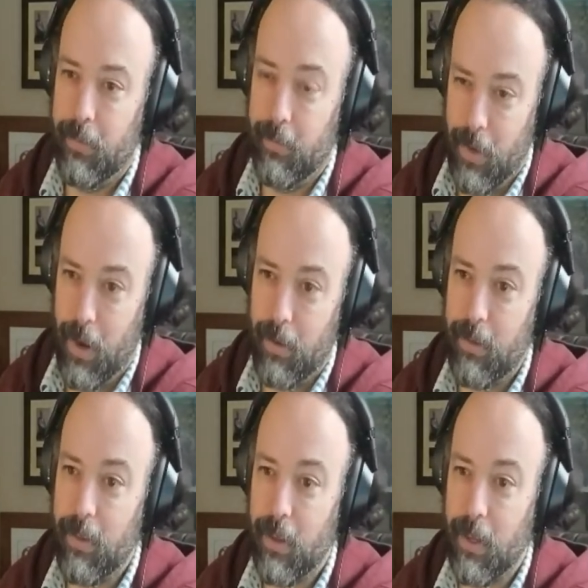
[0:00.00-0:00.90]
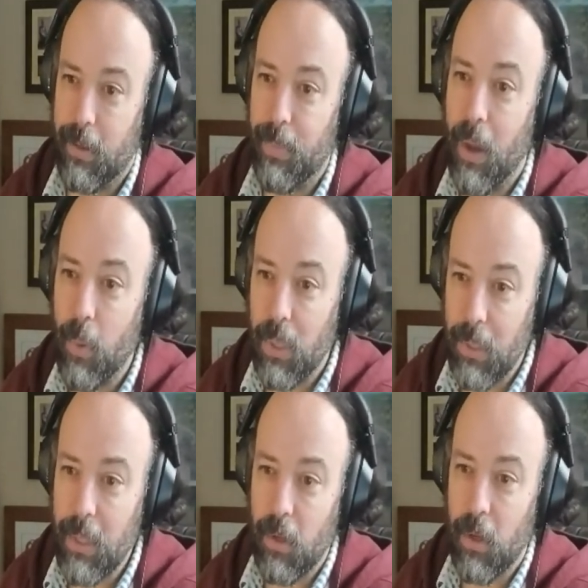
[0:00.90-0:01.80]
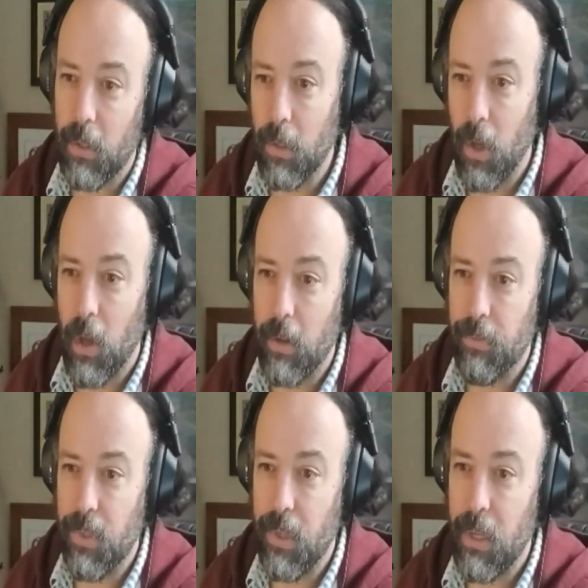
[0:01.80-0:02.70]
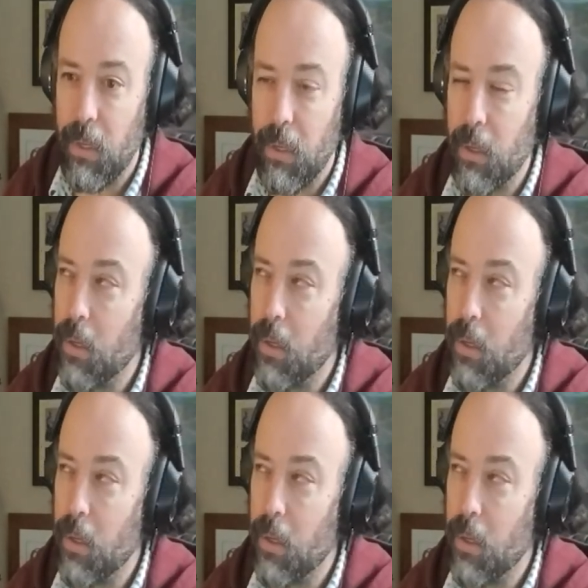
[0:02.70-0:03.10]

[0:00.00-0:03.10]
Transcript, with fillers: right? I would lean on a lot of the